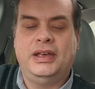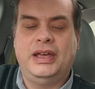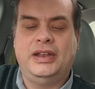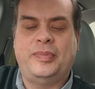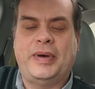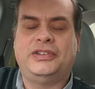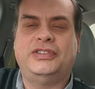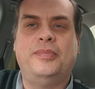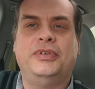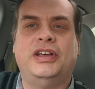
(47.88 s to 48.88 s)
it's about
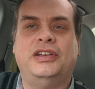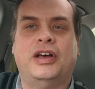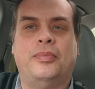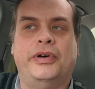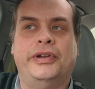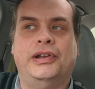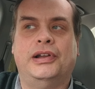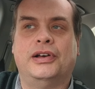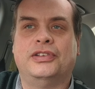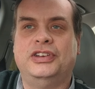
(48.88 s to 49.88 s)
10% up on
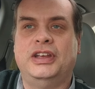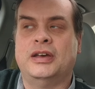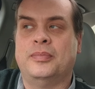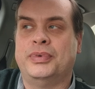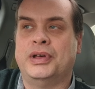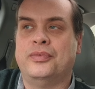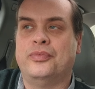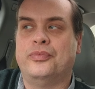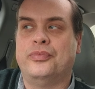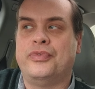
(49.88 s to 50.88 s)
last year. But
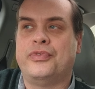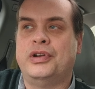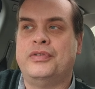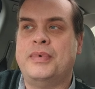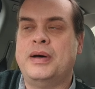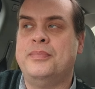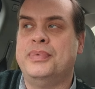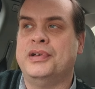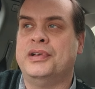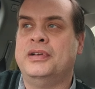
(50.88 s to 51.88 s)
we've got to
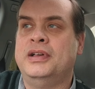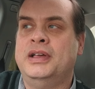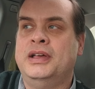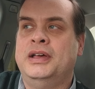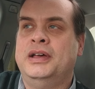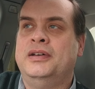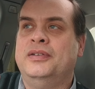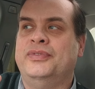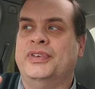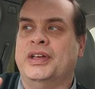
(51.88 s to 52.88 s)
remember
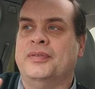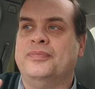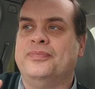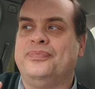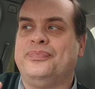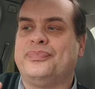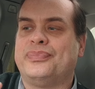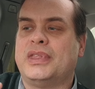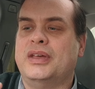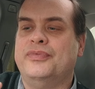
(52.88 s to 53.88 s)
that
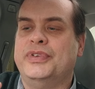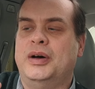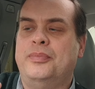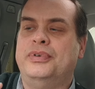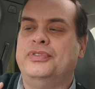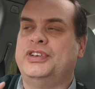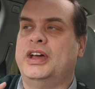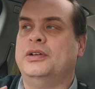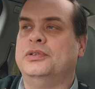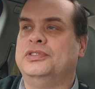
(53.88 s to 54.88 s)
the number of
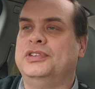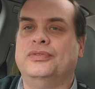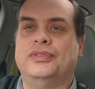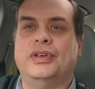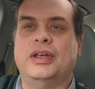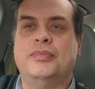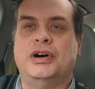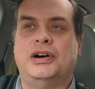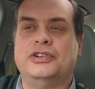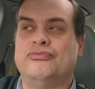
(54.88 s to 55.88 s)
sales in
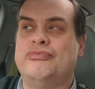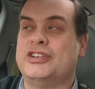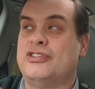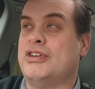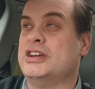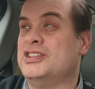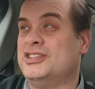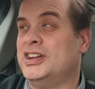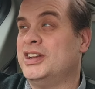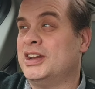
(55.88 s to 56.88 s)
March, or registrations
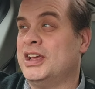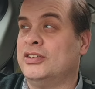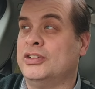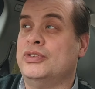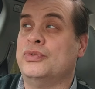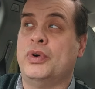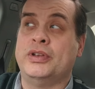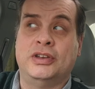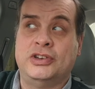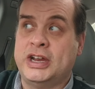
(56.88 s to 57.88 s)
technically, as I use the
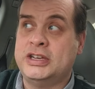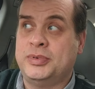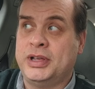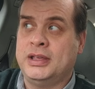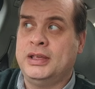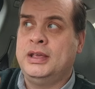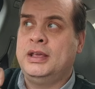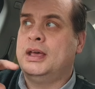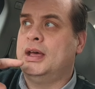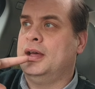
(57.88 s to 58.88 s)
word interchangeably,
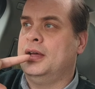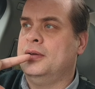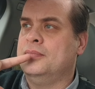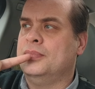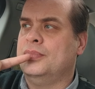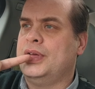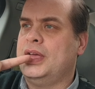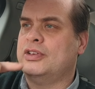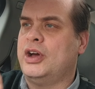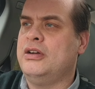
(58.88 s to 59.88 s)

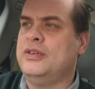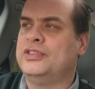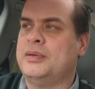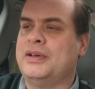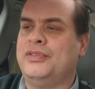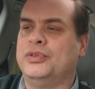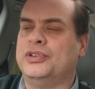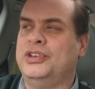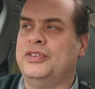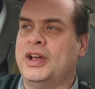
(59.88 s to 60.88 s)
is only the same level it was
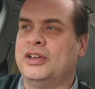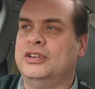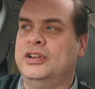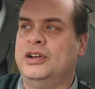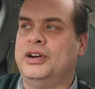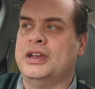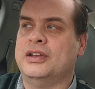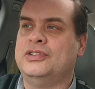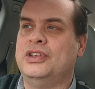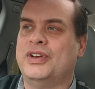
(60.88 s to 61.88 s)
in
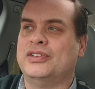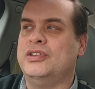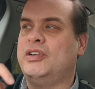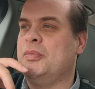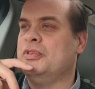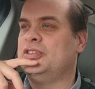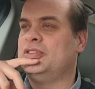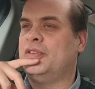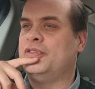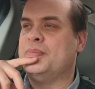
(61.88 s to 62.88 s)
2009. 2009 was
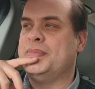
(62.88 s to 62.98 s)
just after a